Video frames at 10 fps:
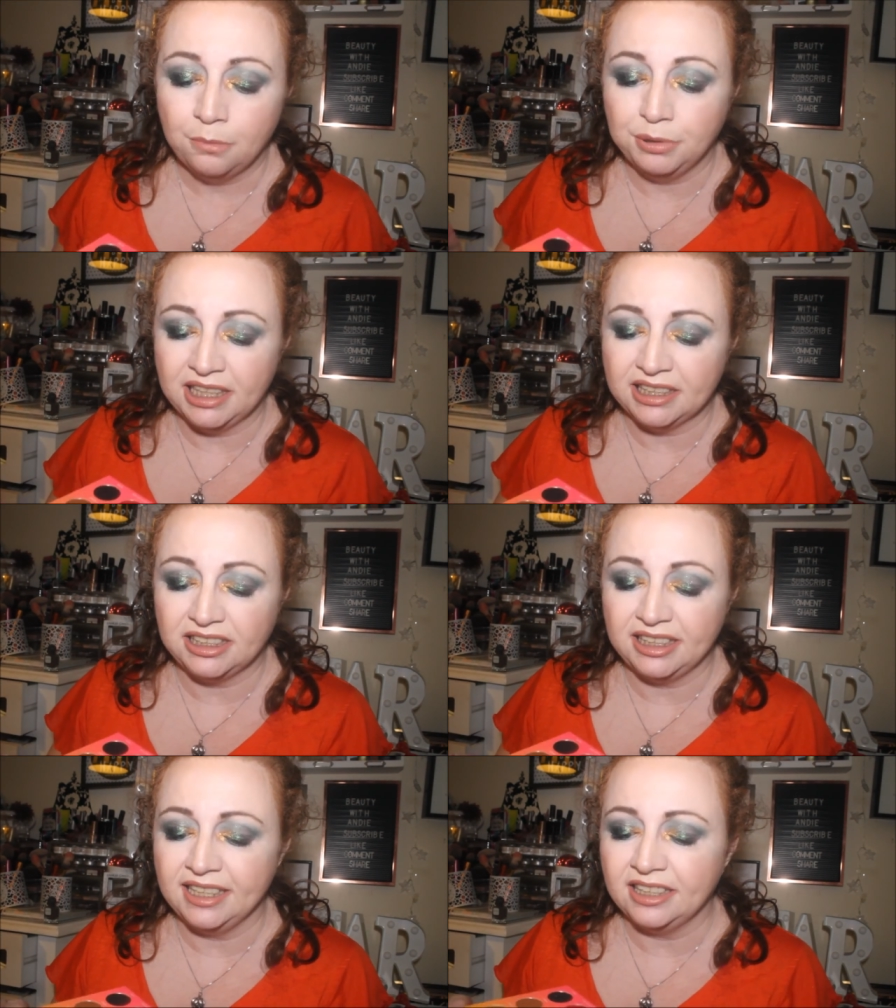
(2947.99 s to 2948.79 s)
but
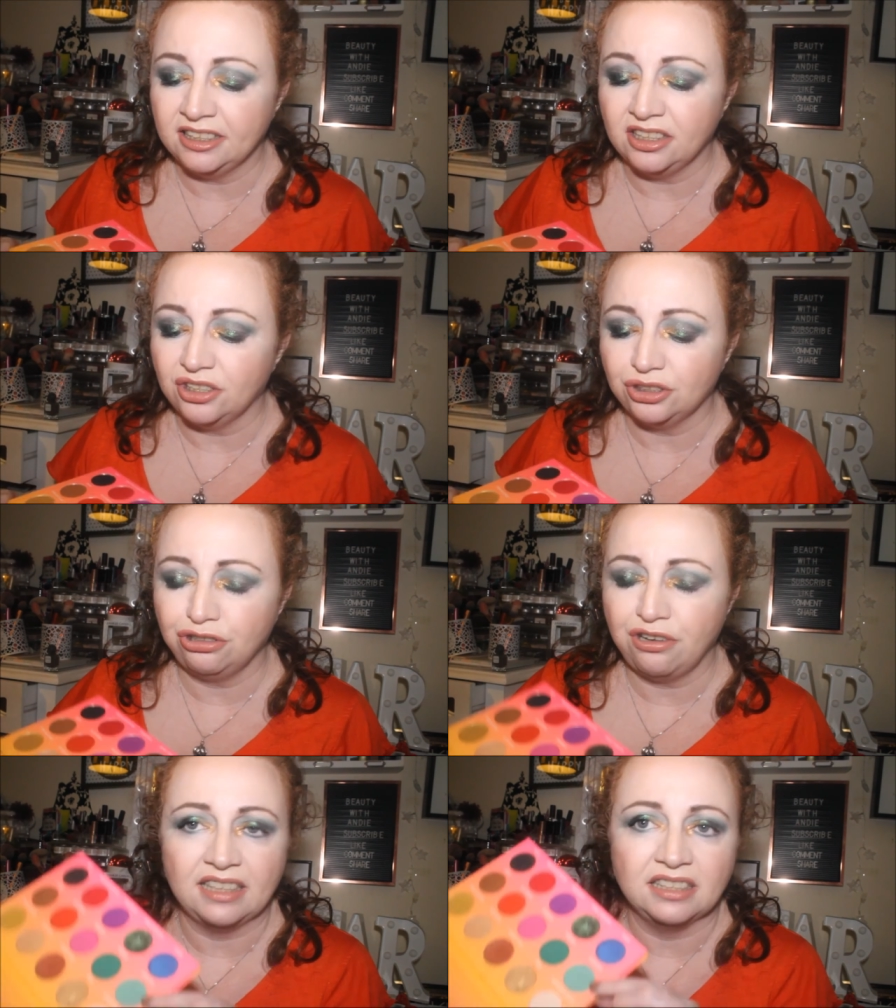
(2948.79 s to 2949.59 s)
it didn't
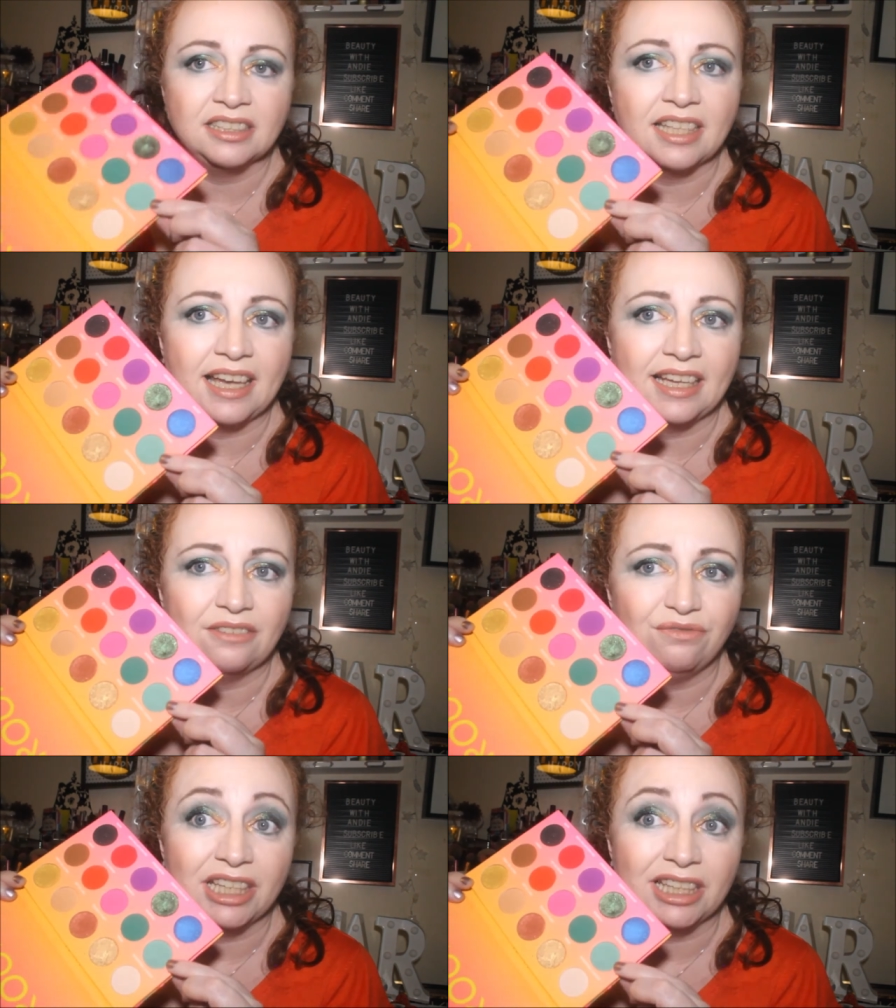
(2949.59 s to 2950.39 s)

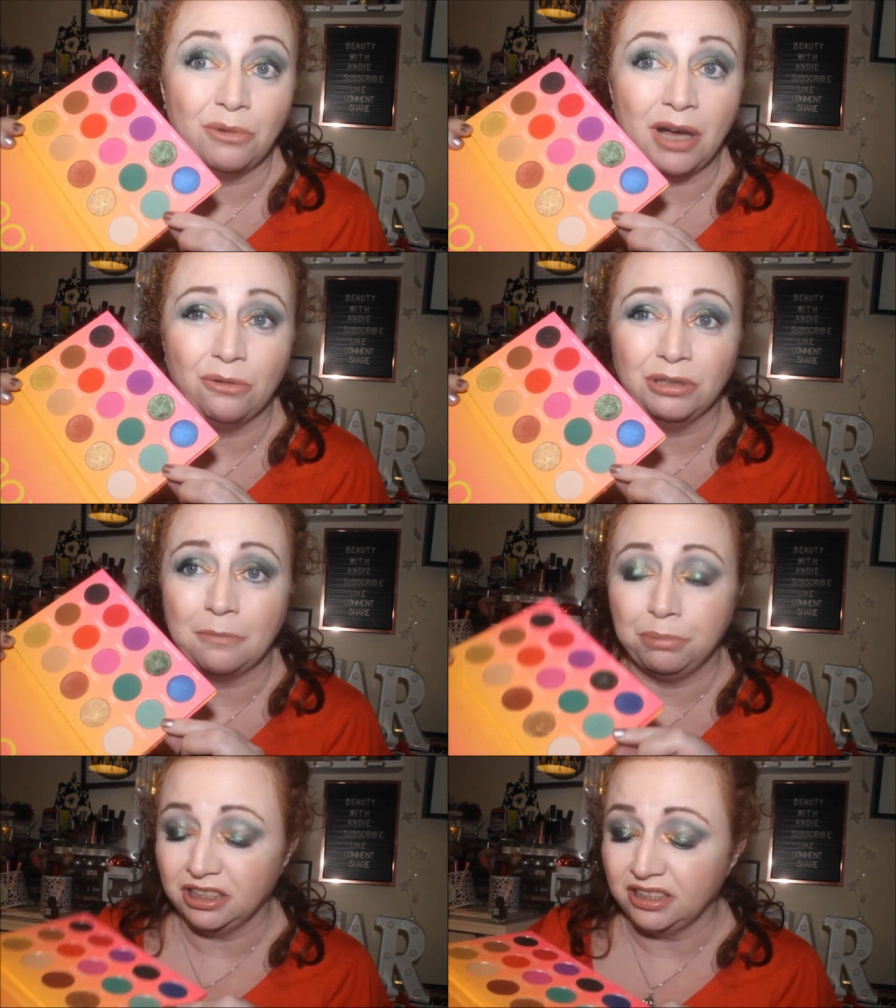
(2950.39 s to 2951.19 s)
translate really well when
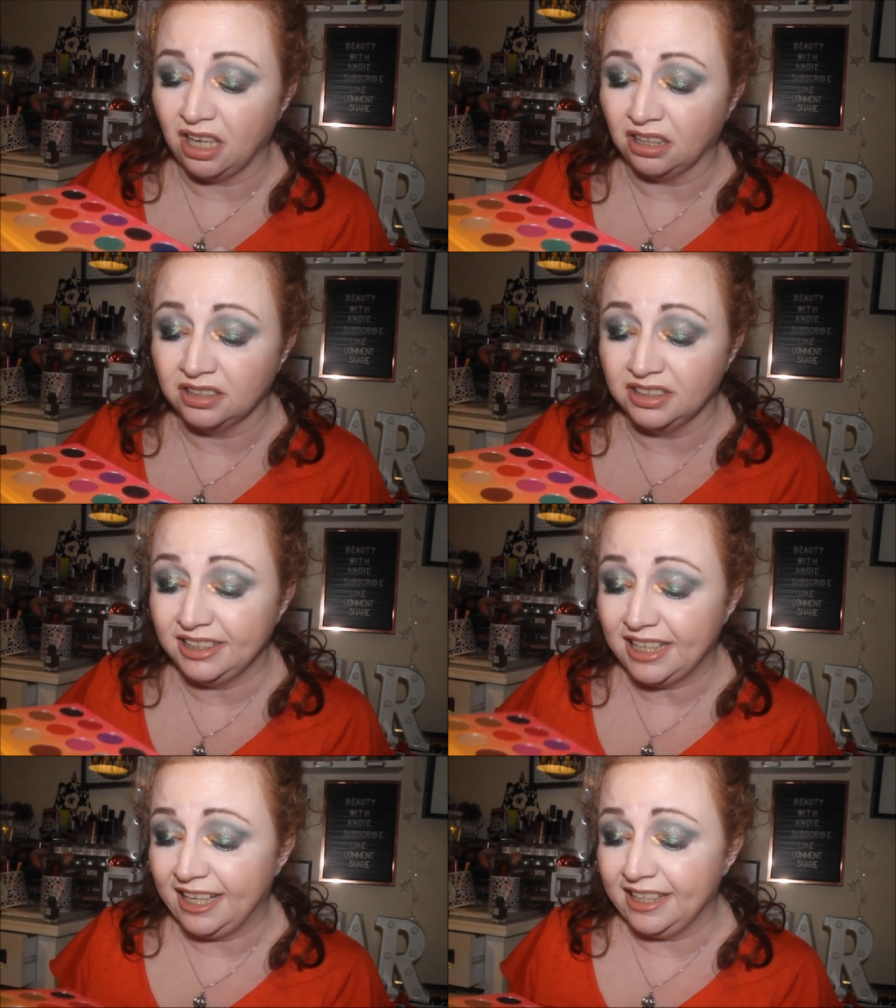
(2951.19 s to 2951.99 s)
I put it on
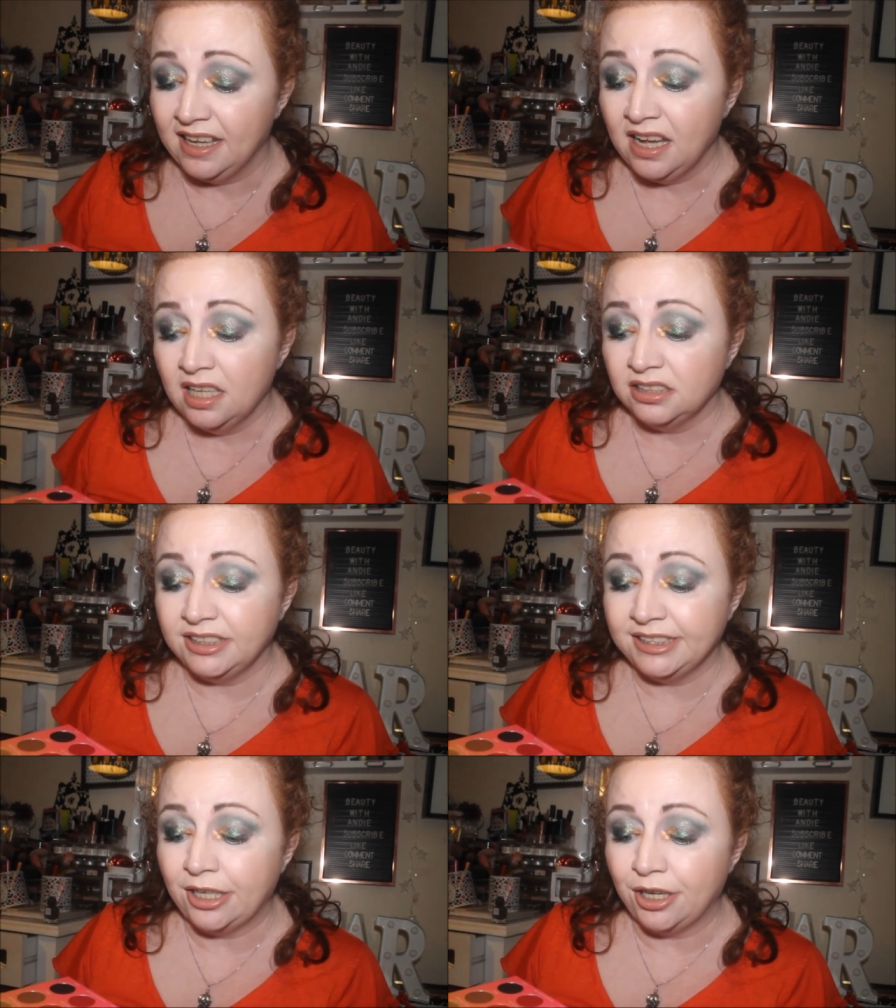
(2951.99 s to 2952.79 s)
did it
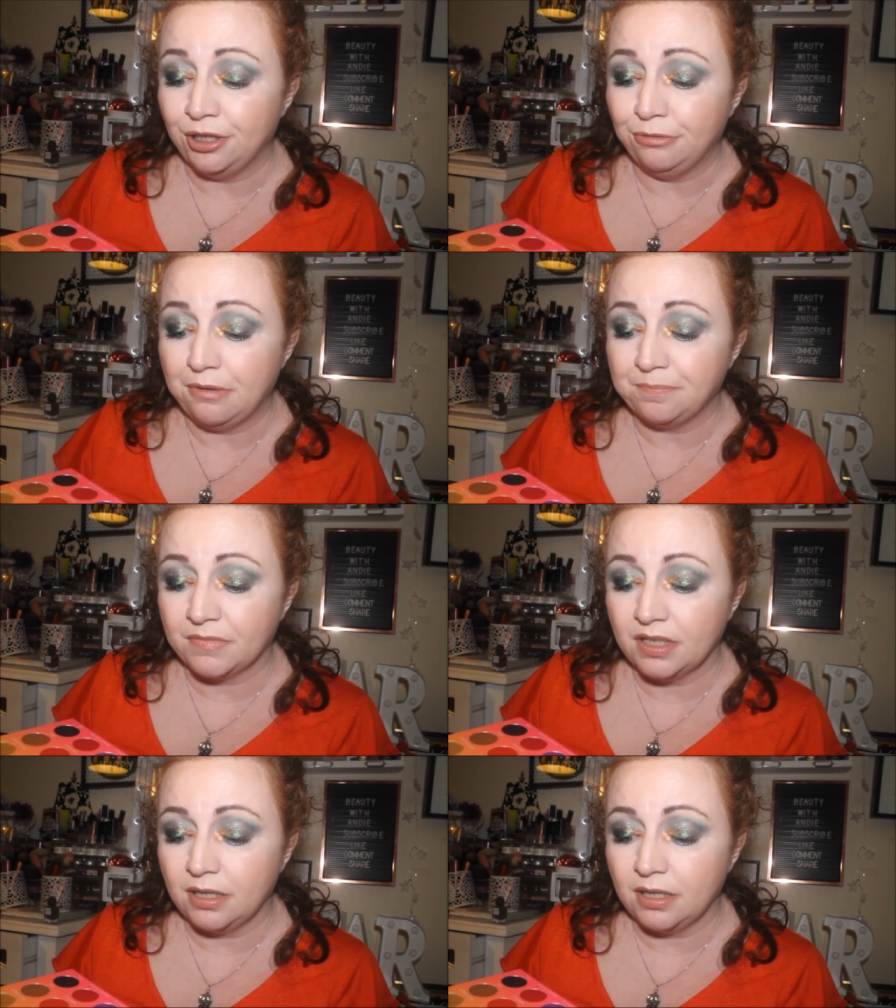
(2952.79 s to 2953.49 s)
so